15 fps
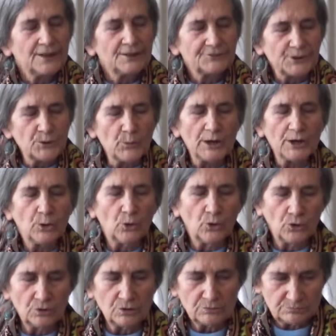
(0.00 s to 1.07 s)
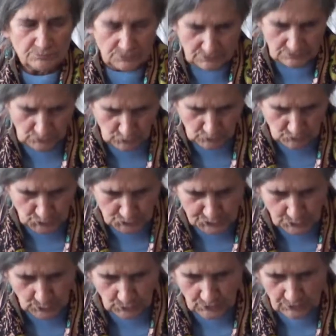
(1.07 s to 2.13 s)
they were all,
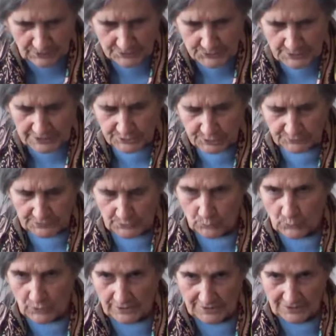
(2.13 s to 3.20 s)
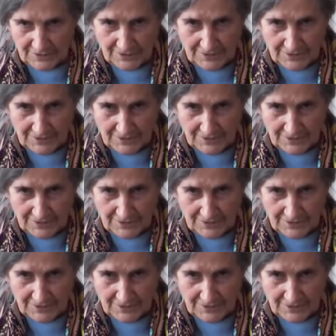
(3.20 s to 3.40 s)
almost all, greater than 1.